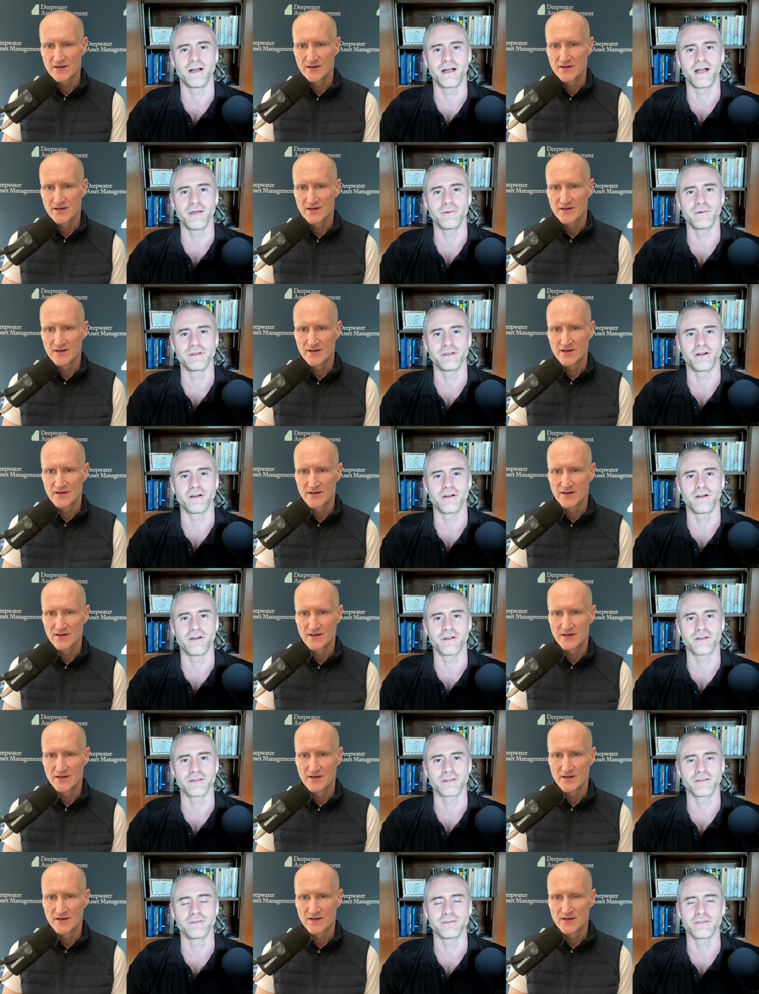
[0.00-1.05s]
Speaker 1: I would
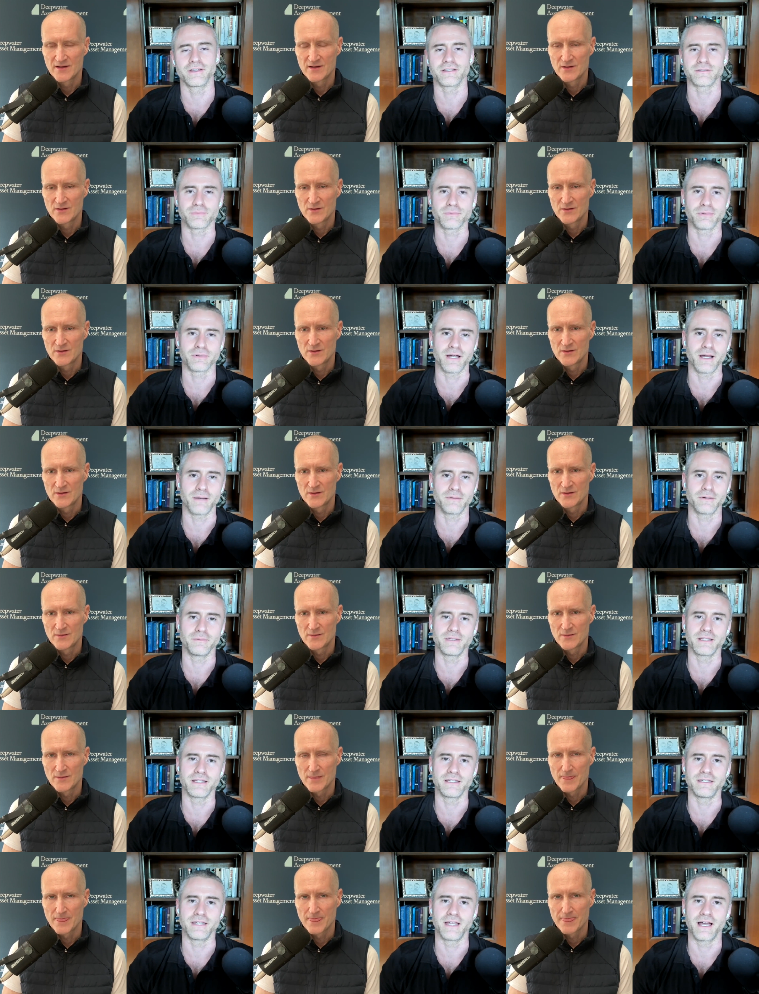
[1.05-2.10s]
argue that's
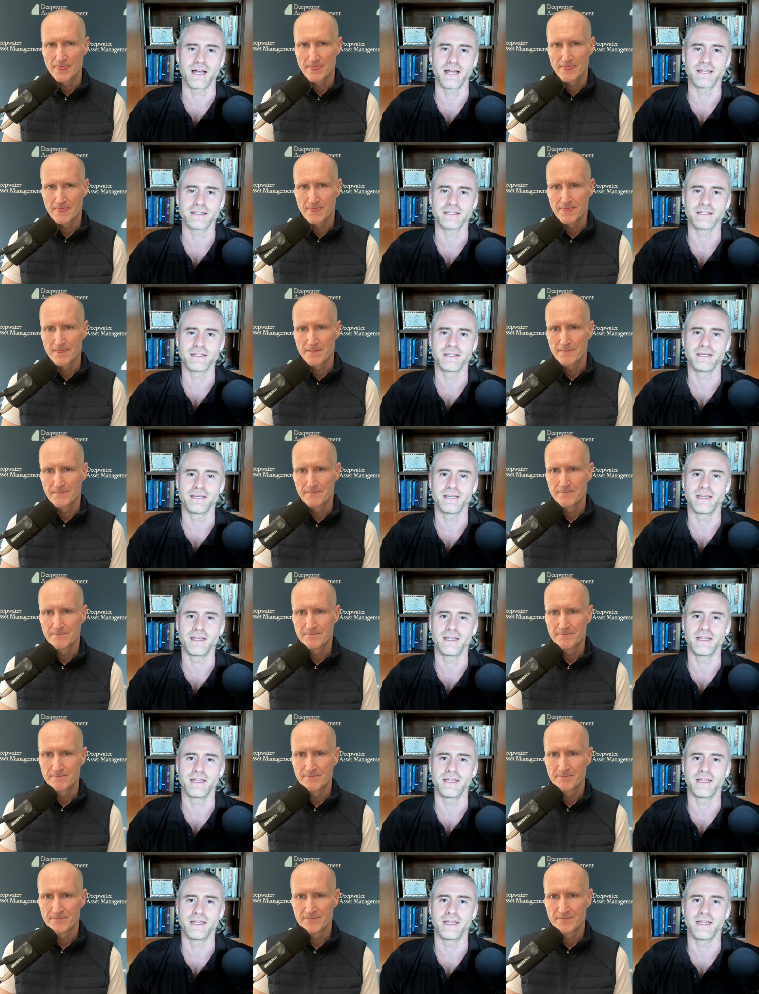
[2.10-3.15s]
probably not
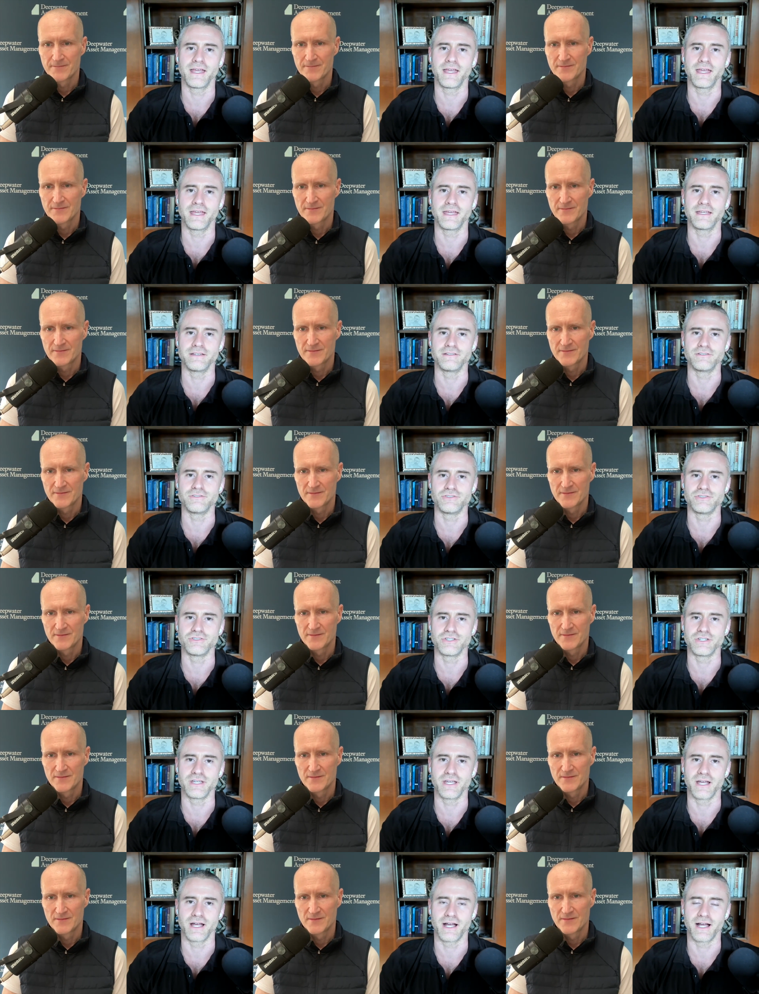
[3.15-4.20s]

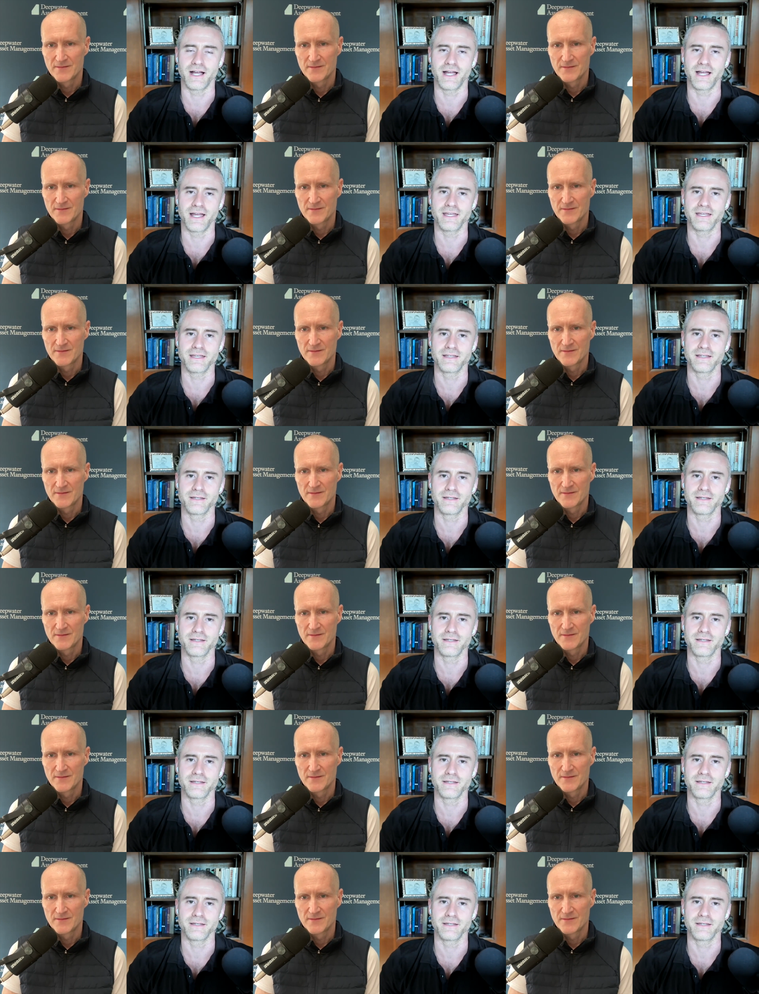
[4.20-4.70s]
AGI,